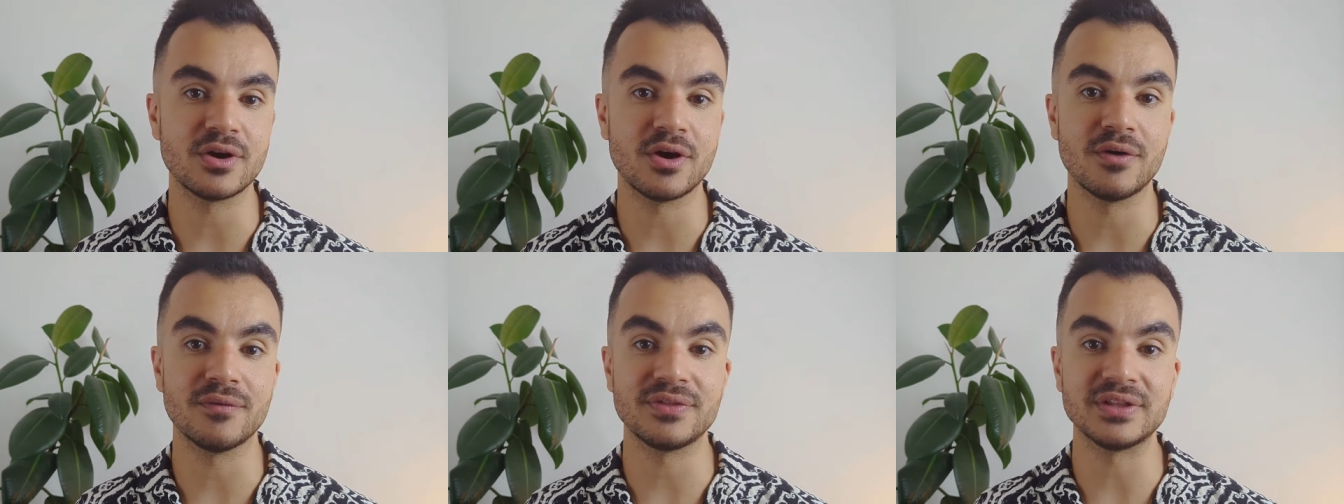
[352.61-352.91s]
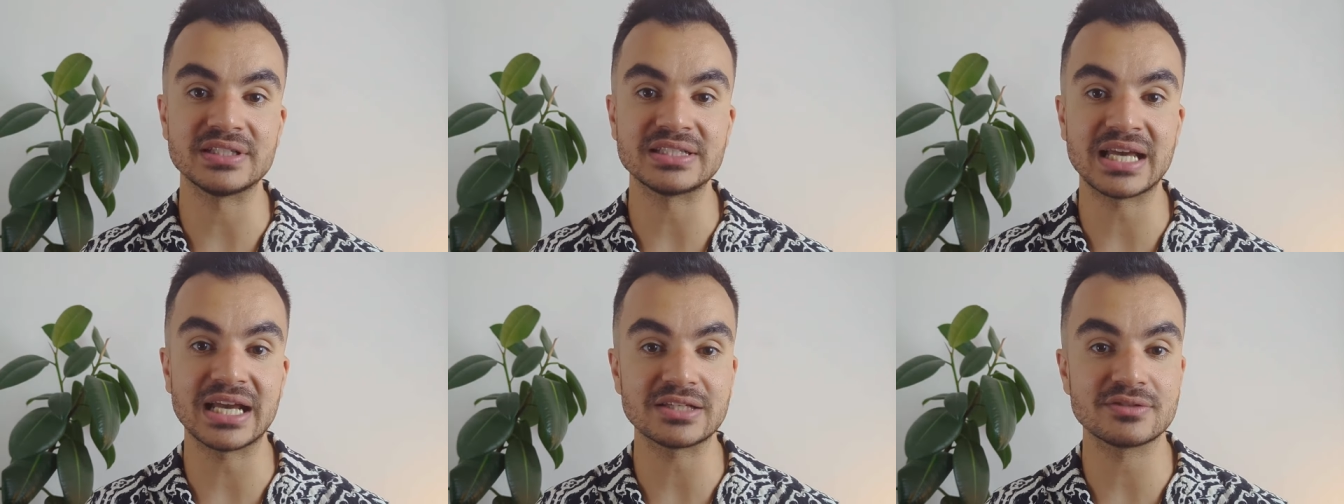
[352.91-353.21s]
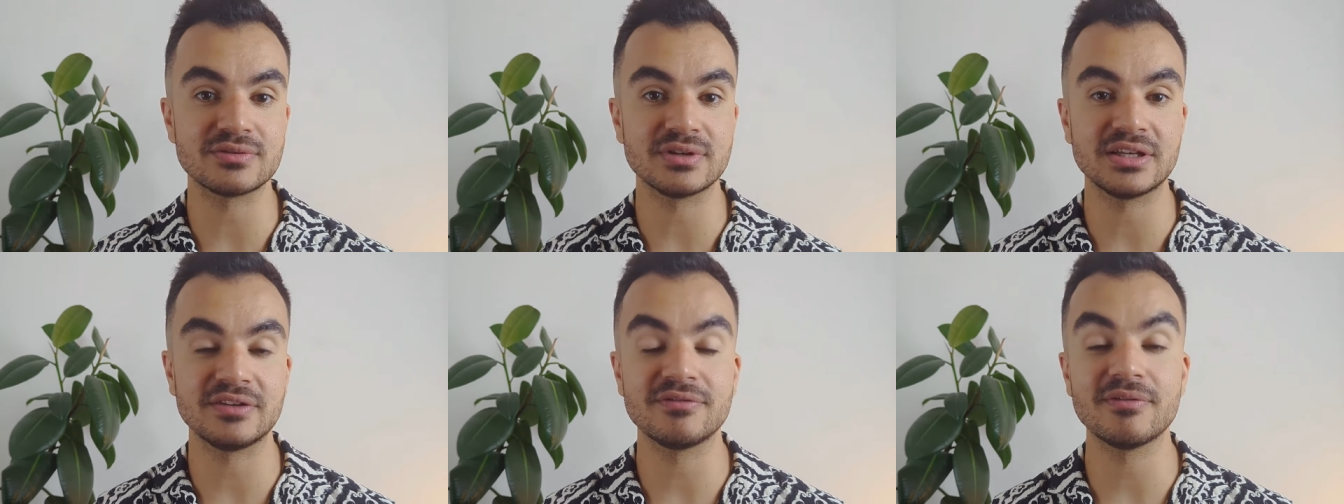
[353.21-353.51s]
of the
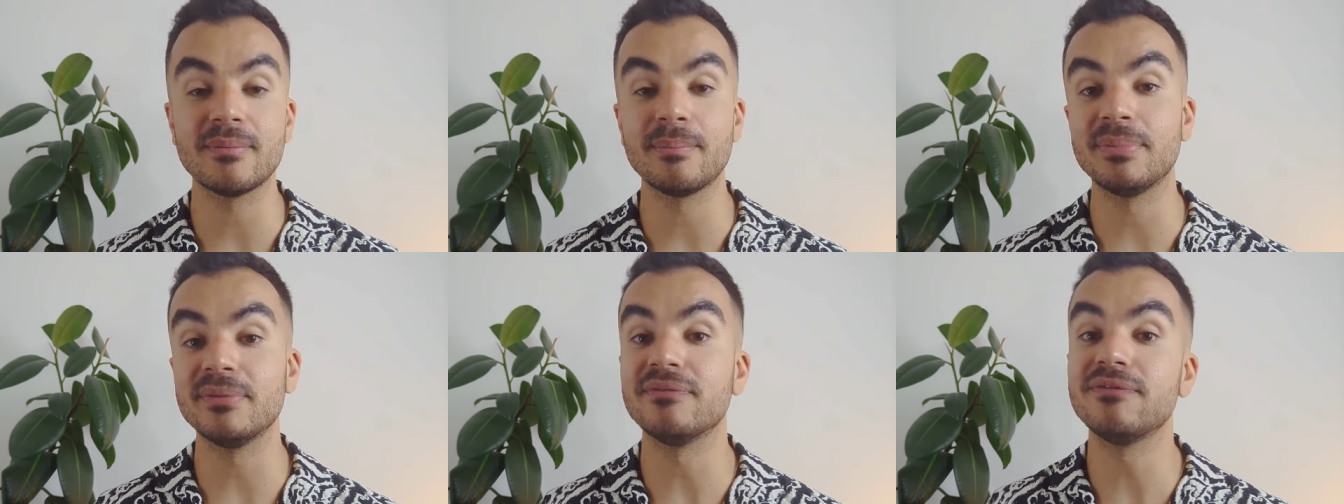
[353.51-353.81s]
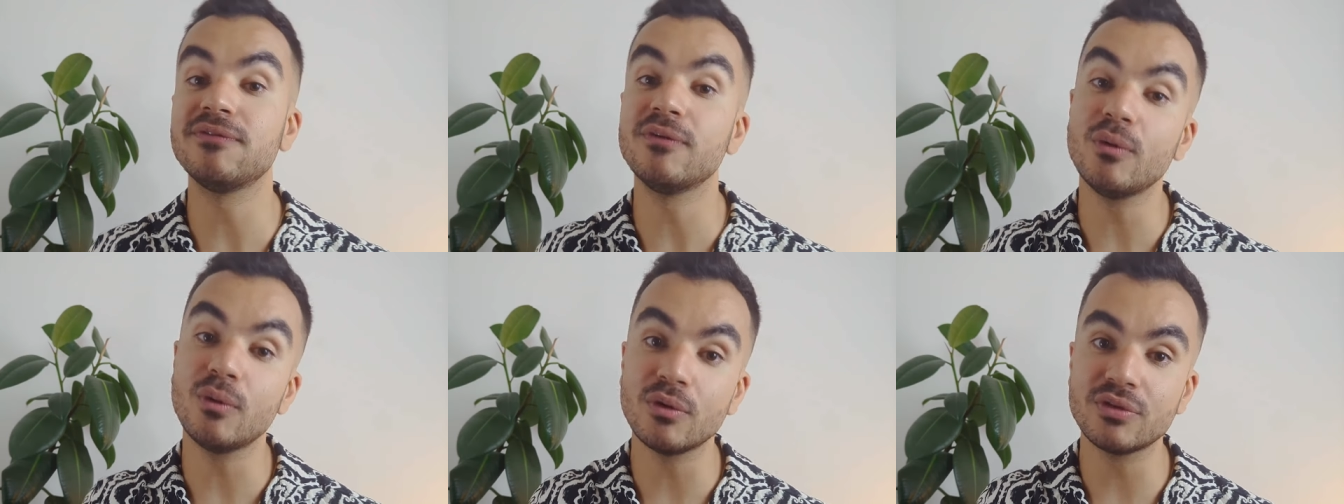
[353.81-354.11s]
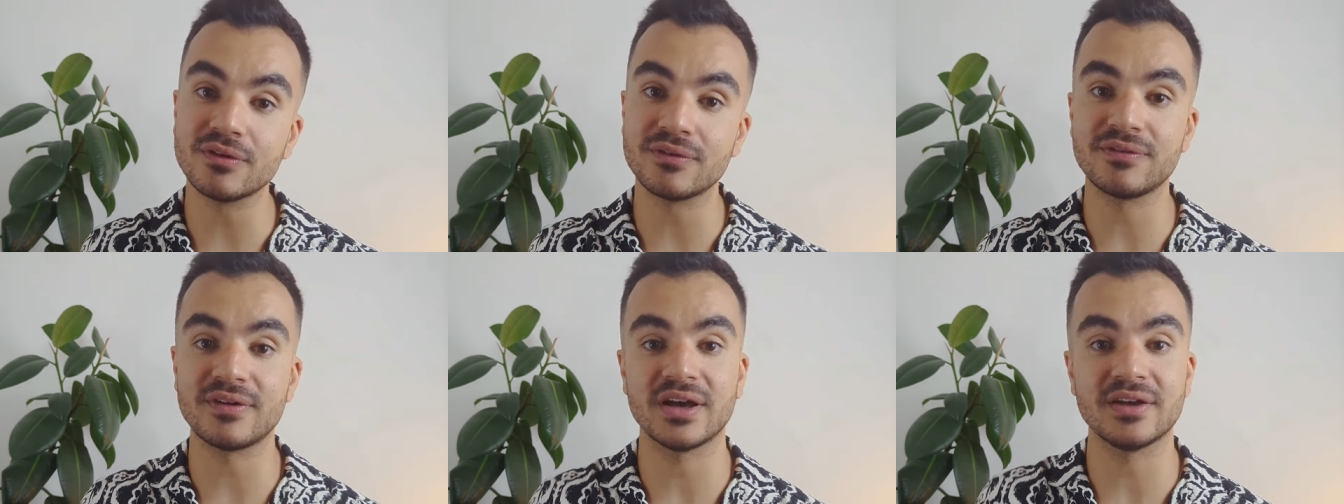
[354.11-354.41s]
tax relief before
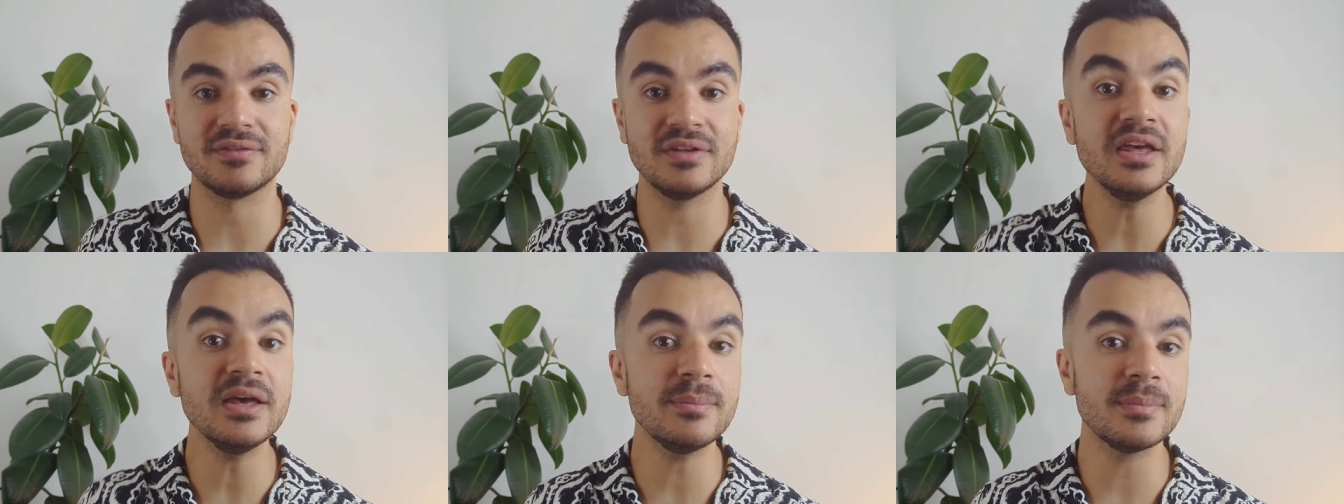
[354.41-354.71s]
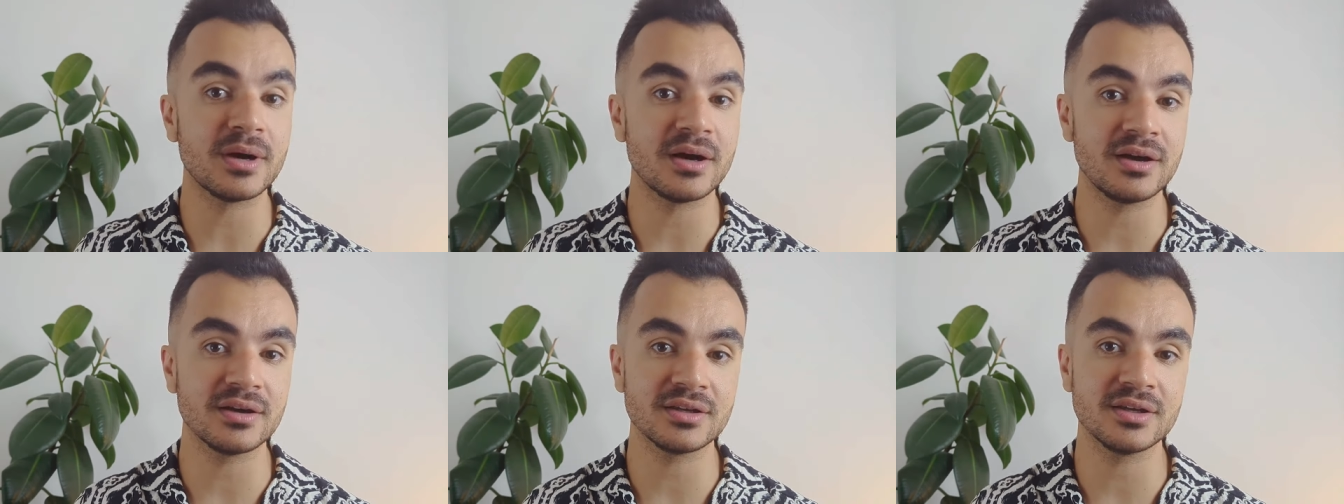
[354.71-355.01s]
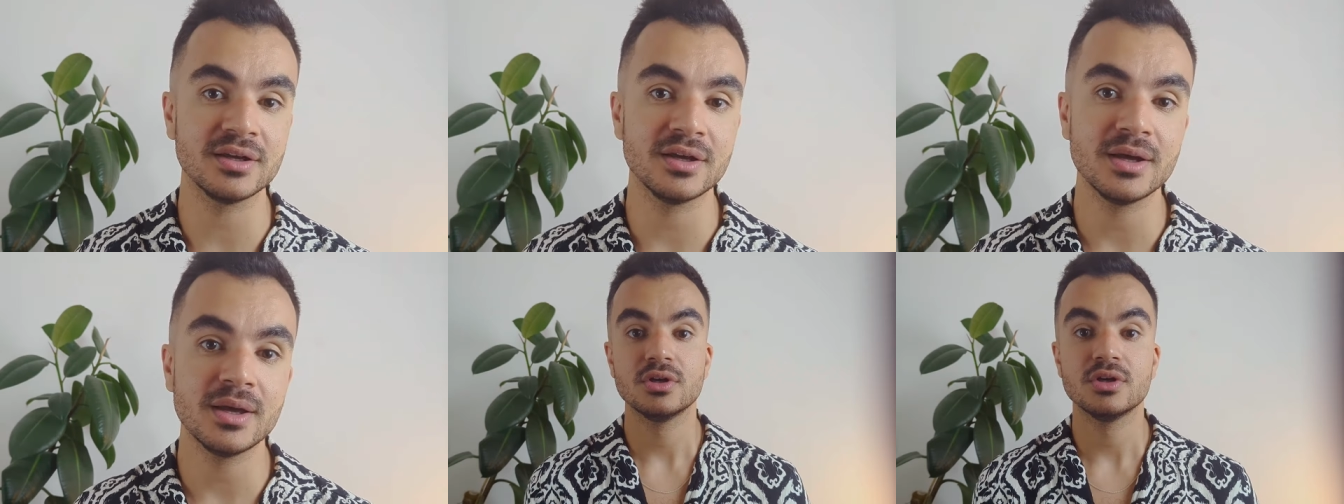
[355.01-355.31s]
the 5-year mark.